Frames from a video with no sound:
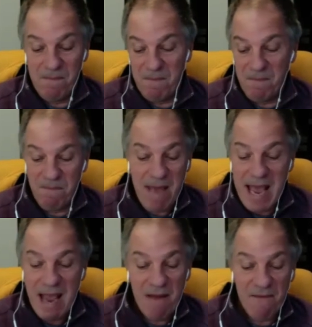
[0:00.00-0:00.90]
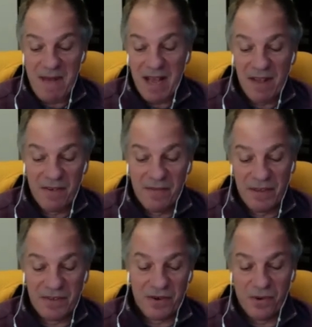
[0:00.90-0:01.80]
main phase of
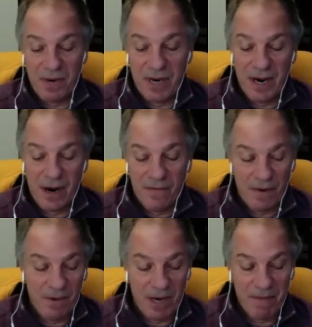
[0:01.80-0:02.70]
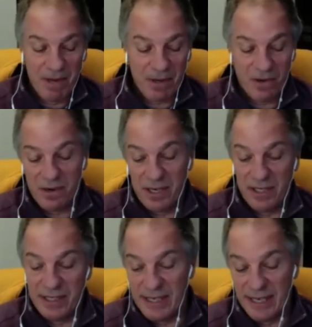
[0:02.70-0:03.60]
his career, from when he built Crooked
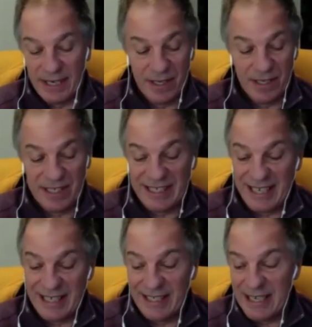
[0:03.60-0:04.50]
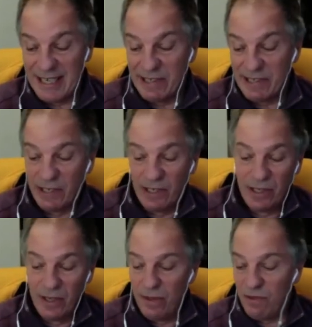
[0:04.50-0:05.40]
Stick in the 60s
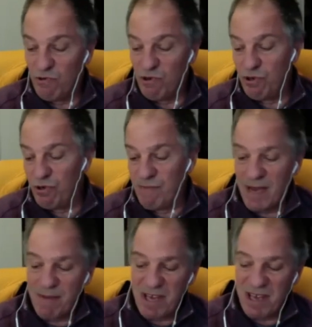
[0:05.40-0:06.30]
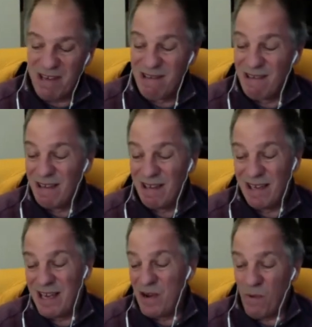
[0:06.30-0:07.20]
through maybe
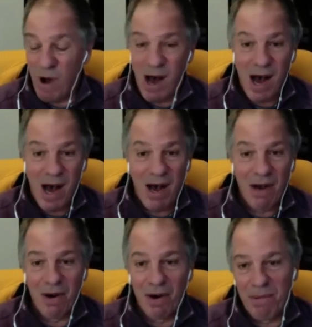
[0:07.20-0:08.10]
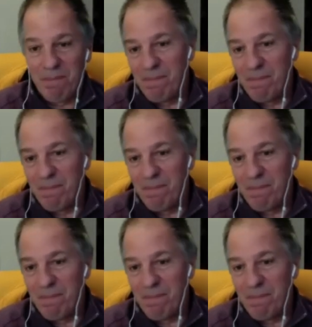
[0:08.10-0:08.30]
Kiowa or